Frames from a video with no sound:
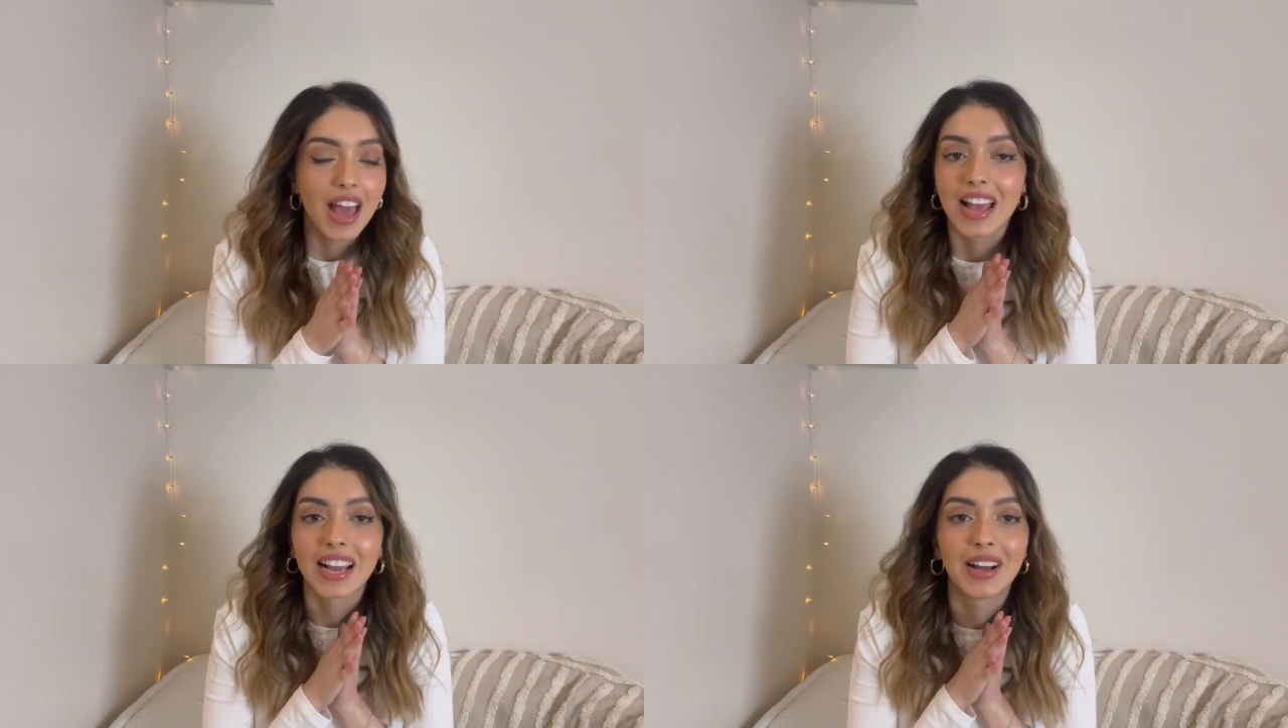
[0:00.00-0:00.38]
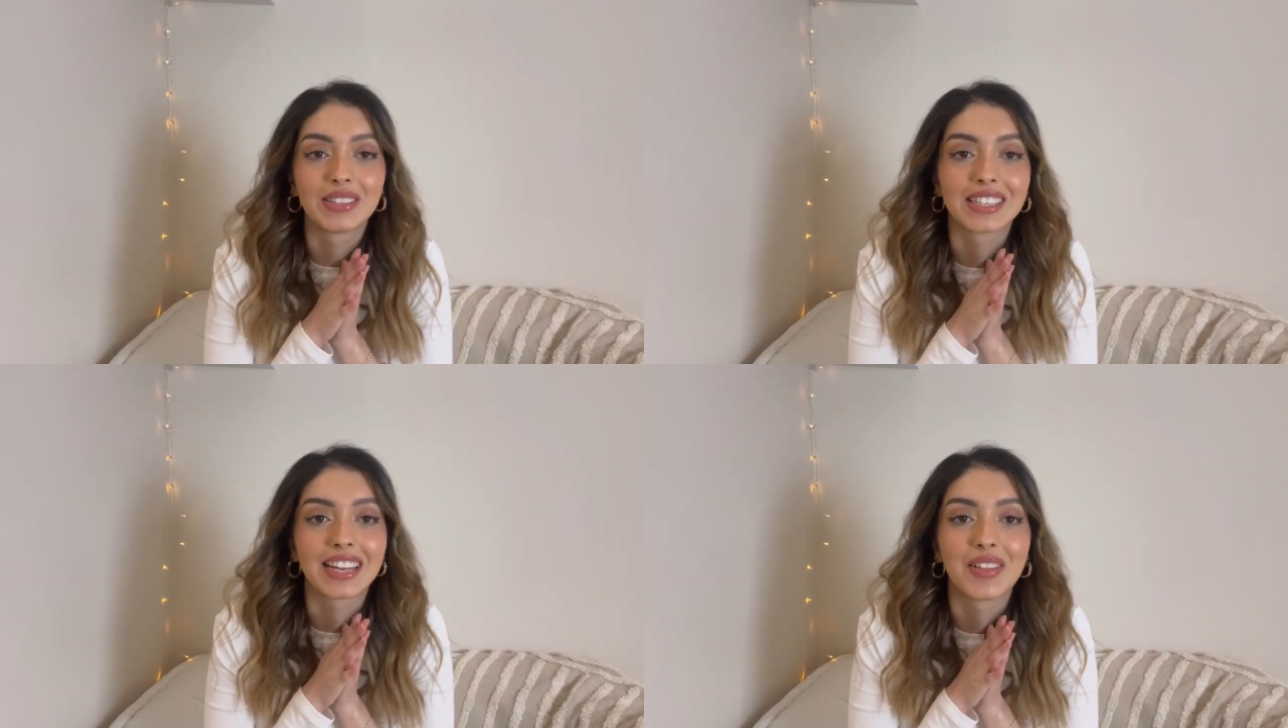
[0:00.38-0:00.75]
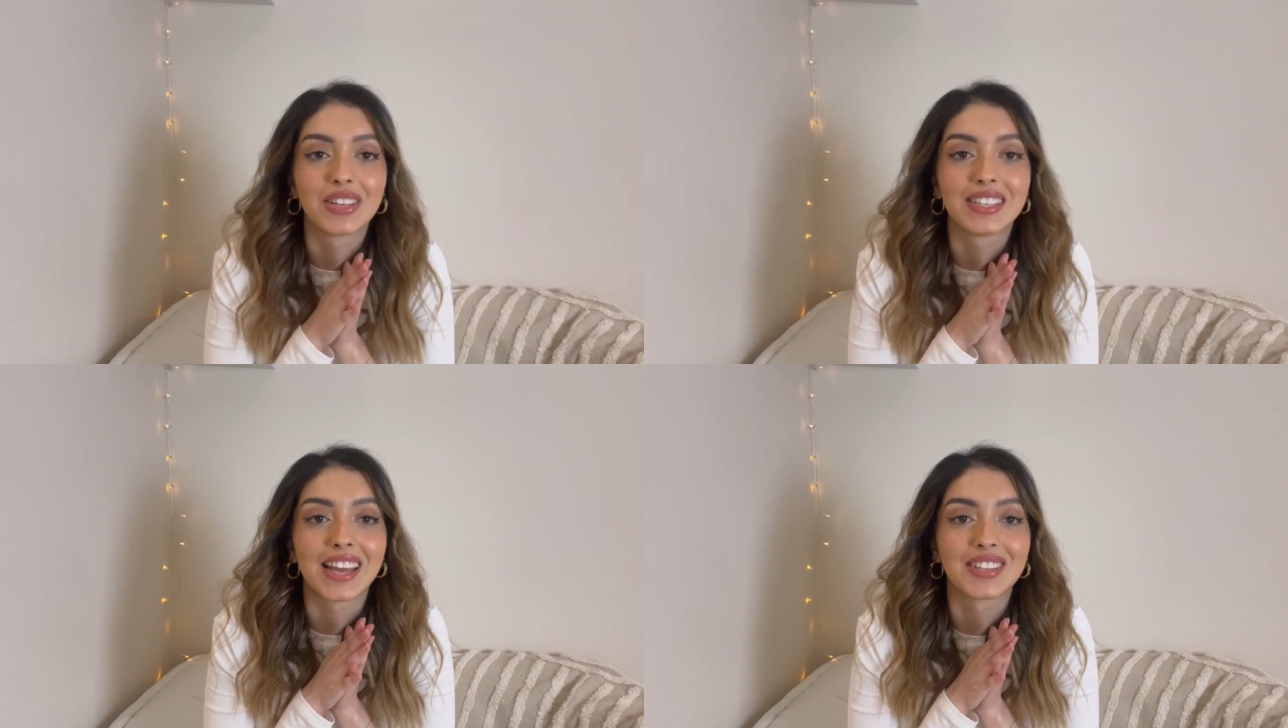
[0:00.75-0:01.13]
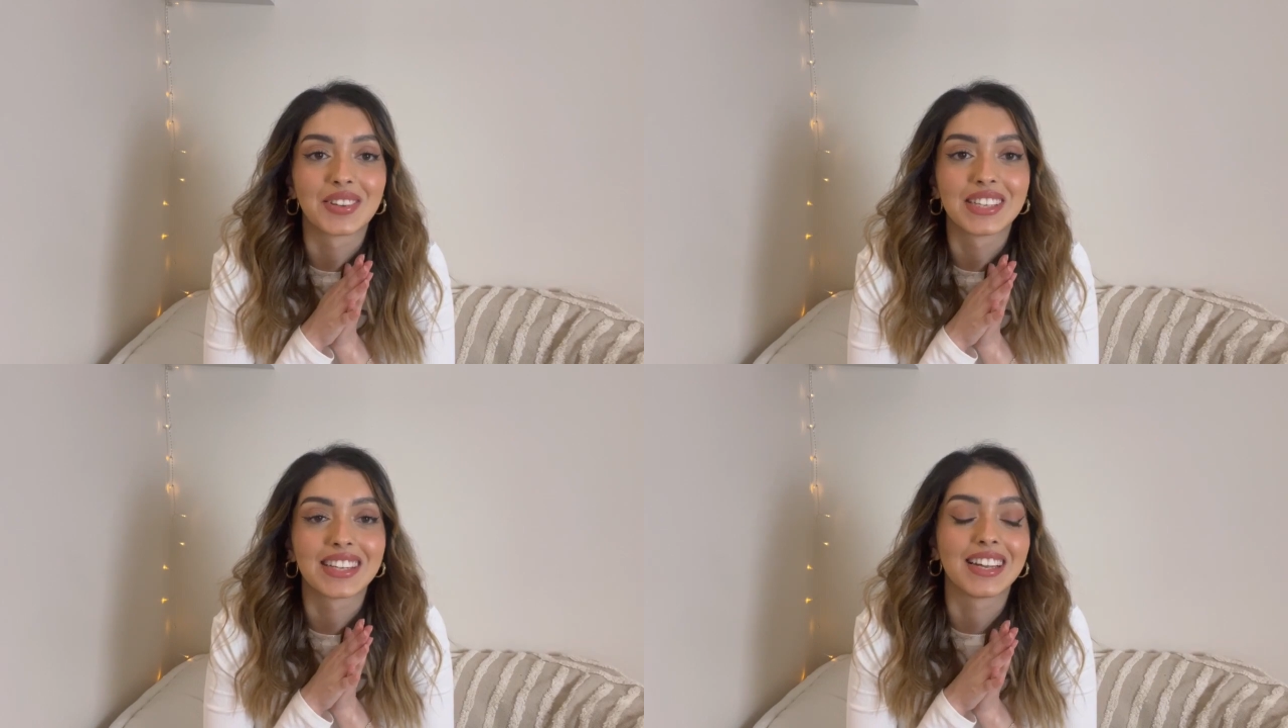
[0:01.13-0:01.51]
Counting down the days,
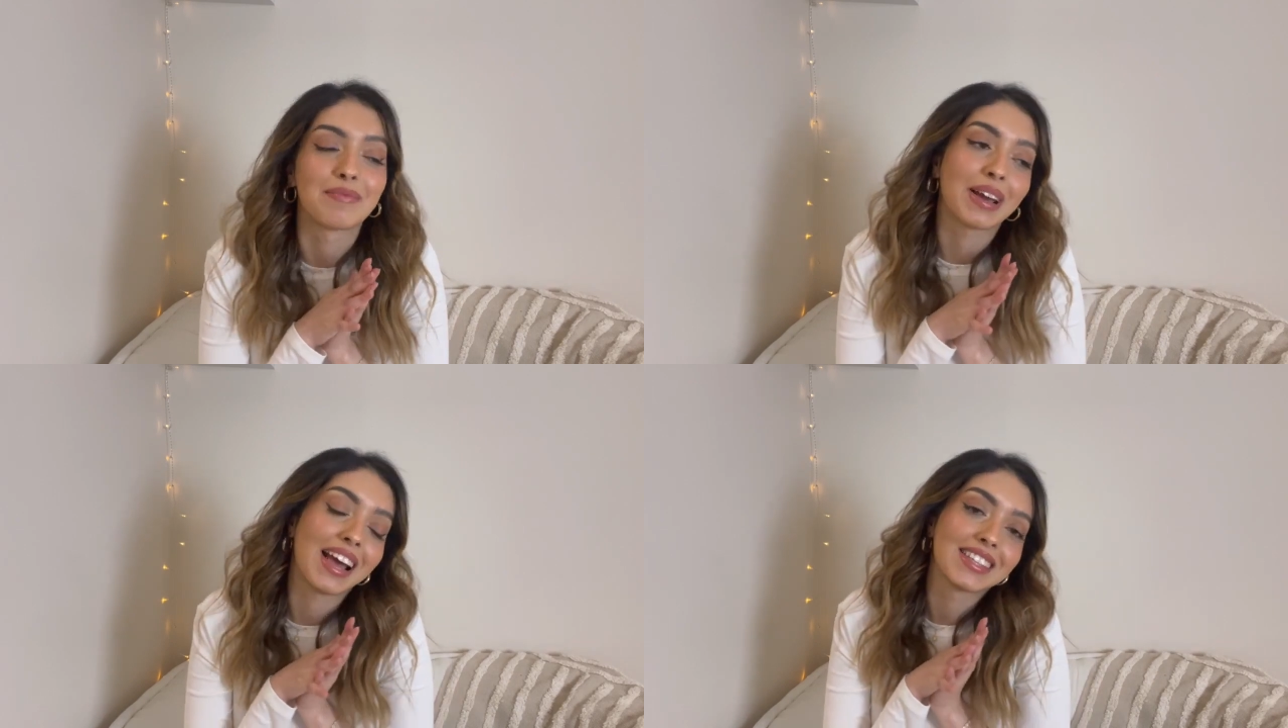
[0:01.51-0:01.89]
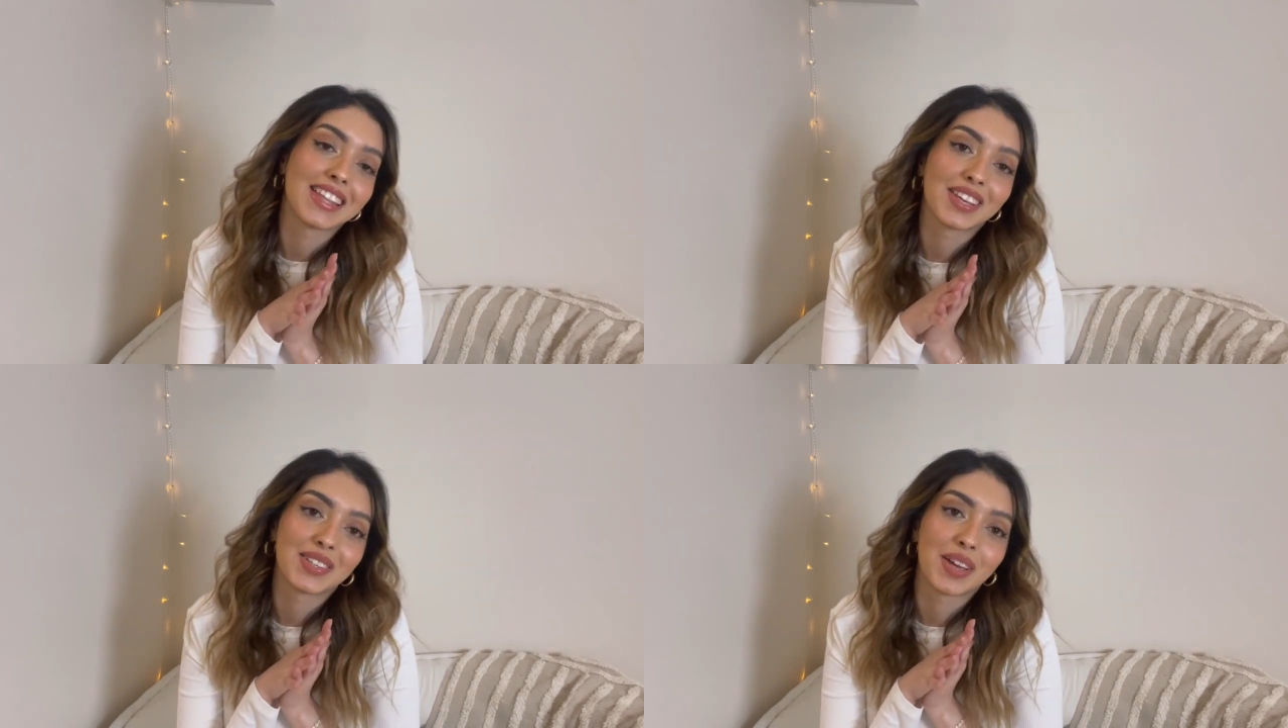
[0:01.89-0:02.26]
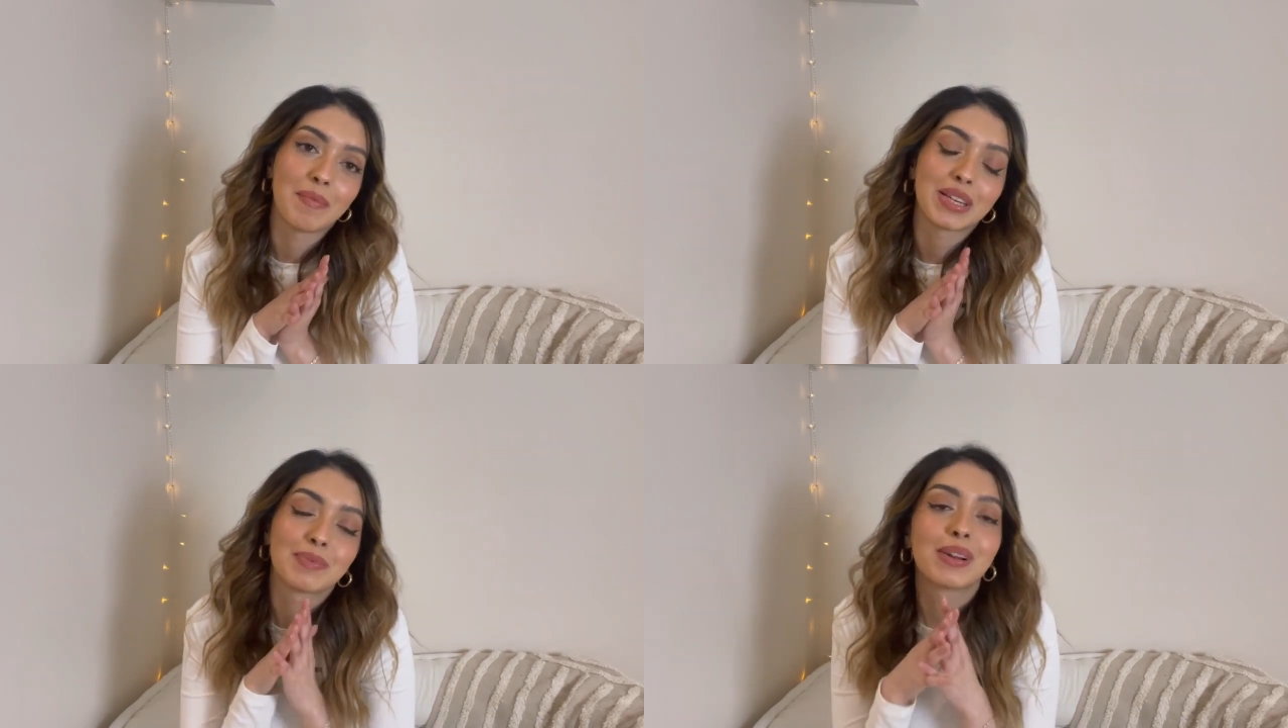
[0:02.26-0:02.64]
honestly. But guys, thank you so much.